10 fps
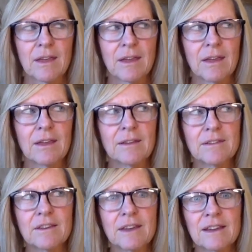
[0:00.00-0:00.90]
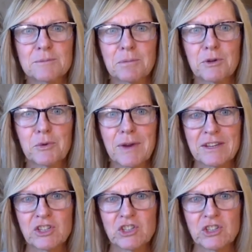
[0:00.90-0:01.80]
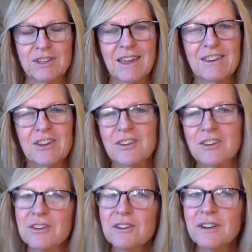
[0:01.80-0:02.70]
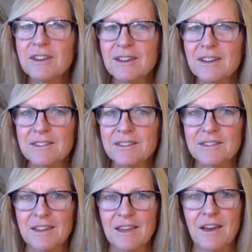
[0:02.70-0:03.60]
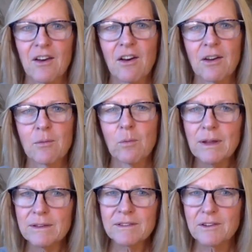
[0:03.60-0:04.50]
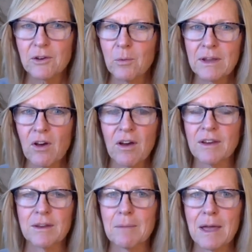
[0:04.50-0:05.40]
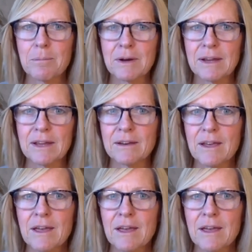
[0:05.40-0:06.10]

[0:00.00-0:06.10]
It's an exploration. Get curious on what's going on in my brain,